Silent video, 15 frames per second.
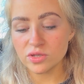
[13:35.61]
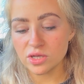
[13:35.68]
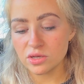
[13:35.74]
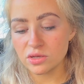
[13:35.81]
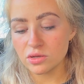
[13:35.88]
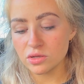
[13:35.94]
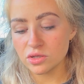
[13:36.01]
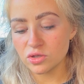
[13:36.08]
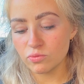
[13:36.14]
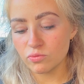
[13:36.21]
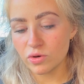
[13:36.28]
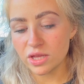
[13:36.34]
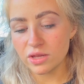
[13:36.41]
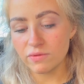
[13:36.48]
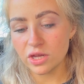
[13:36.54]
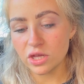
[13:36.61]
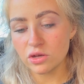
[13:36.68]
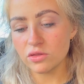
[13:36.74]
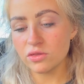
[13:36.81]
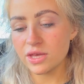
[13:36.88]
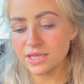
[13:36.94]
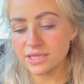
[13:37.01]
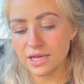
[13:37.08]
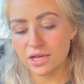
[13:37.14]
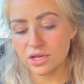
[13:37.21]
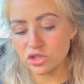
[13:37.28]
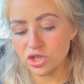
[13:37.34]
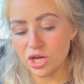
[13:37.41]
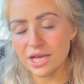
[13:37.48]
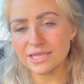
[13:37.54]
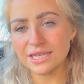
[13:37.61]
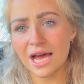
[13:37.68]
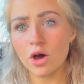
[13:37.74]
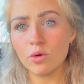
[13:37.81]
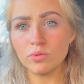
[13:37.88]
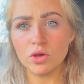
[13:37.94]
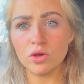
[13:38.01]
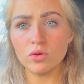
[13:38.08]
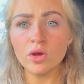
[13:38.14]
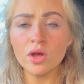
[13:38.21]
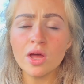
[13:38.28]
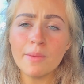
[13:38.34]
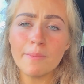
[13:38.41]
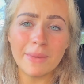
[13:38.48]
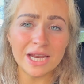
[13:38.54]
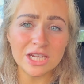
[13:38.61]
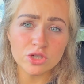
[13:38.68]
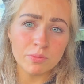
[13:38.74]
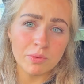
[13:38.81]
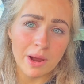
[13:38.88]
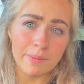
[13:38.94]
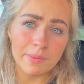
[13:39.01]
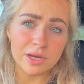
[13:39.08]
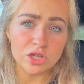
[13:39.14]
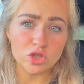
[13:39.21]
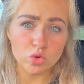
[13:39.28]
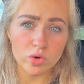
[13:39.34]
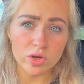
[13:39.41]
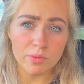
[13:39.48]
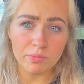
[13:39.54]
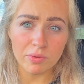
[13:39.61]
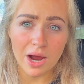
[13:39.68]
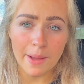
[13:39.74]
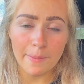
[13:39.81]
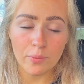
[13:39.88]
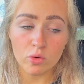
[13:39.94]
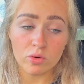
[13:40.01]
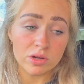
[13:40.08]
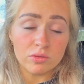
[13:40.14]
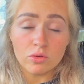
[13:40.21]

and some really good things that I can share to help you manage your prep and enjoy your prep or